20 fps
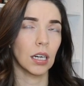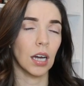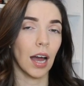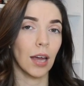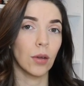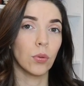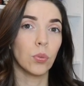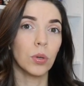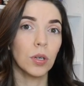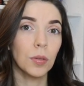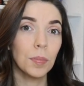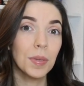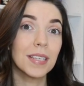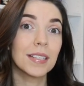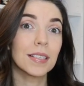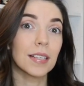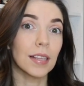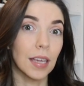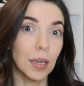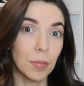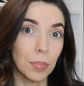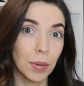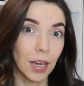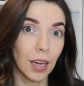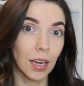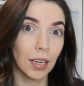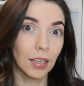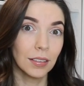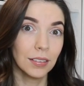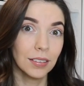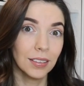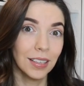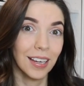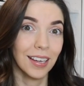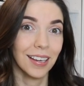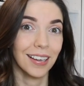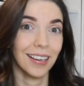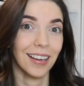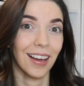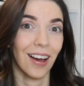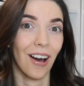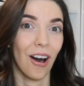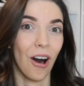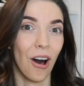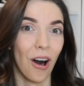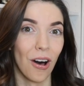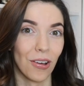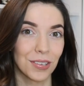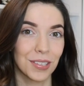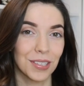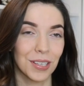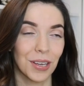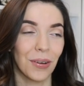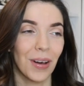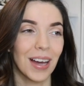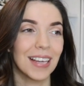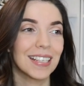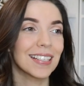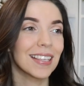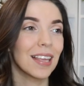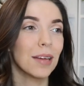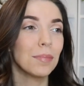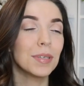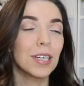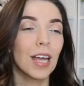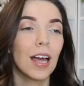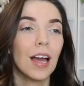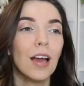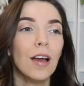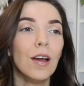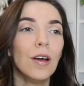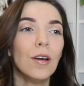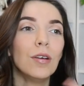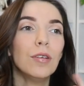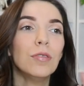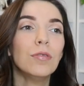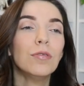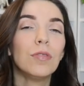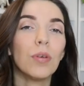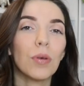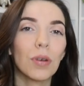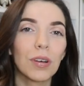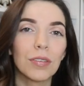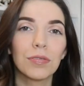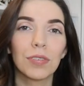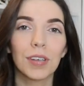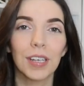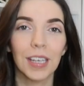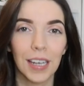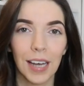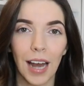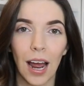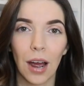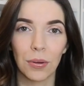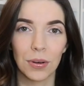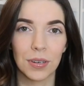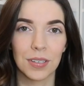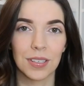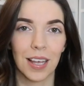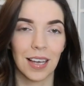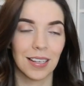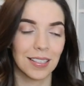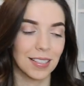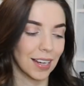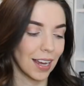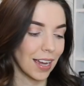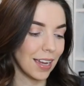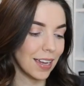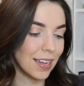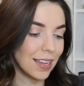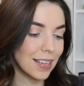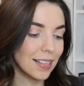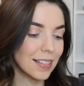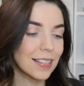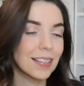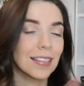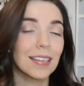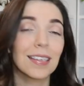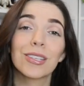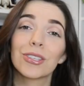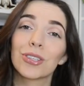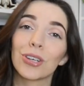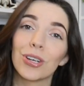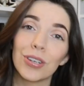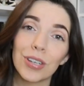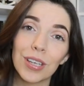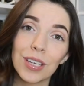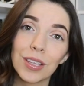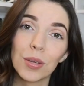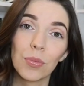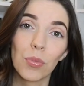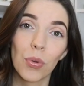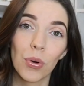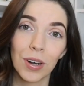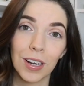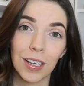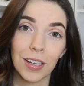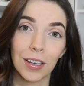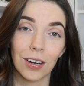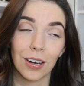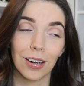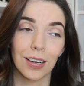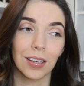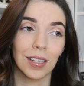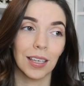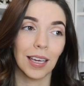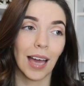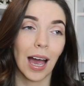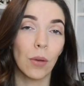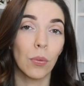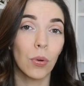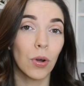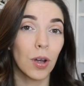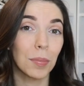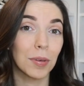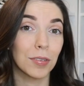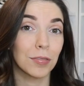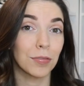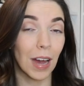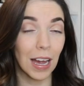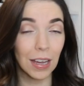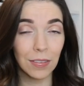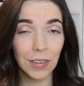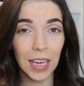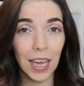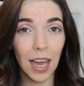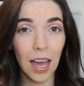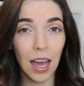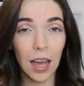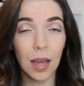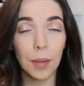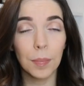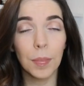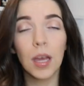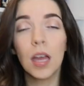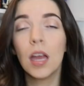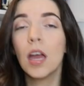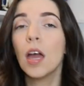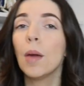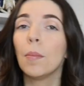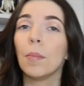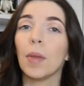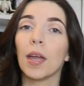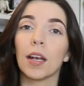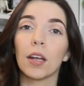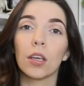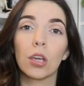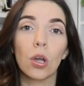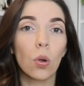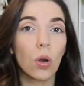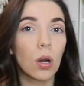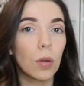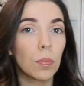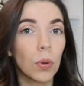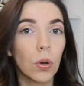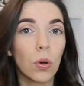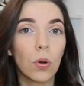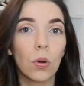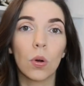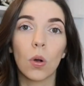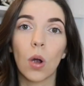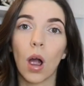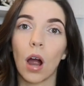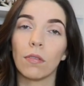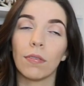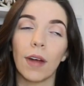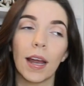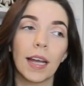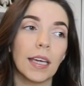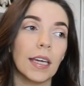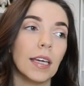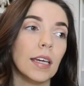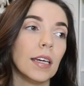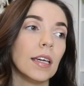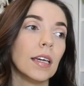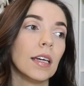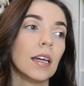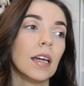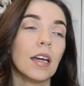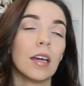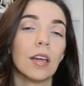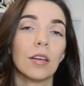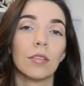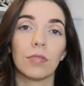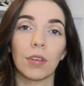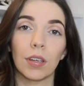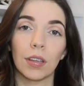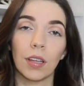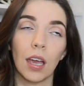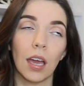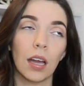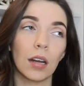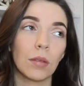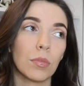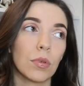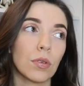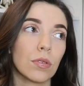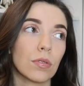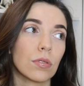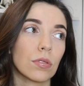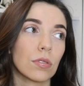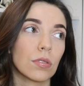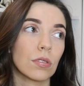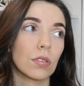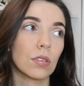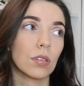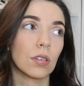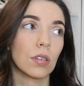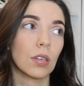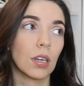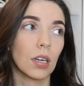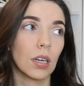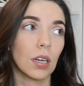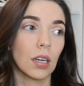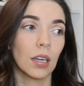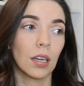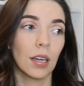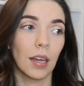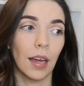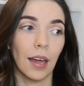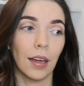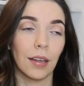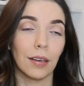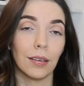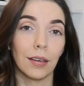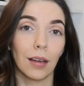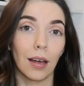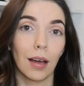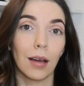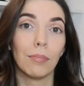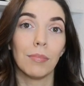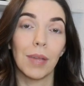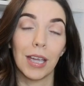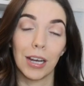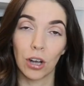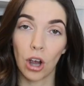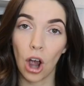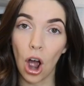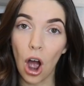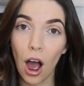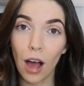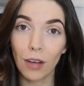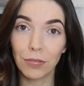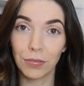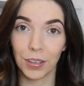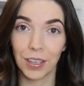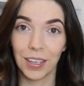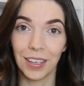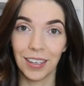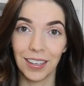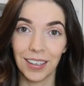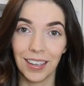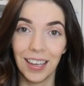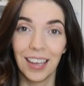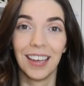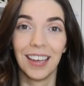I will be sleeping also. I slept 4 freaking hours last night. It is 6:30 in the morning currently. I woke up at 5 a.m., made a yogurt bowl, got ready, fed the animals, and made a coffee.